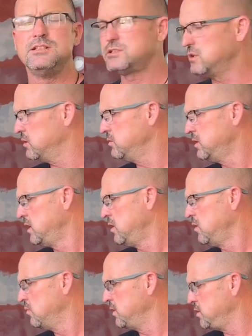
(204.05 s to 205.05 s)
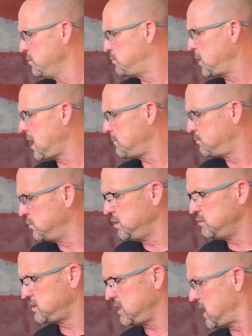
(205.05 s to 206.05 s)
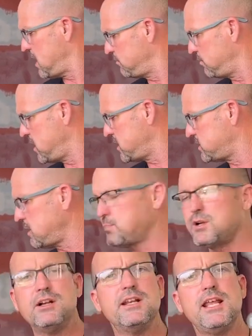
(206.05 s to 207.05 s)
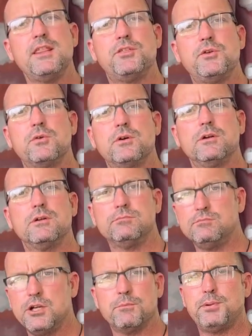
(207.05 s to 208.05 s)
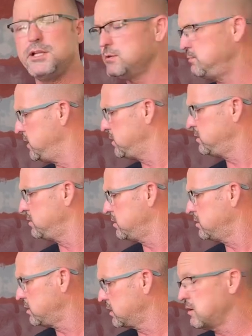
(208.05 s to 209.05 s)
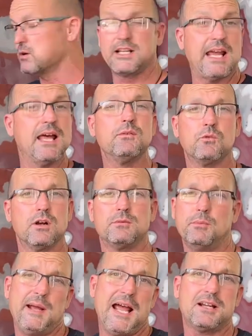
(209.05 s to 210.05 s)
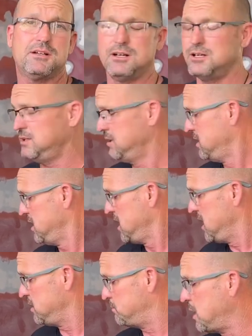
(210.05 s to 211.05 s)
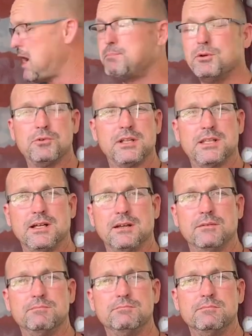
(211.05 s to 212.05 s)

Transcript: So when you pop, when you see that rust up underneath your, your Peterbilt or, or, or Kenworth, the PACCAR, you pop it with a,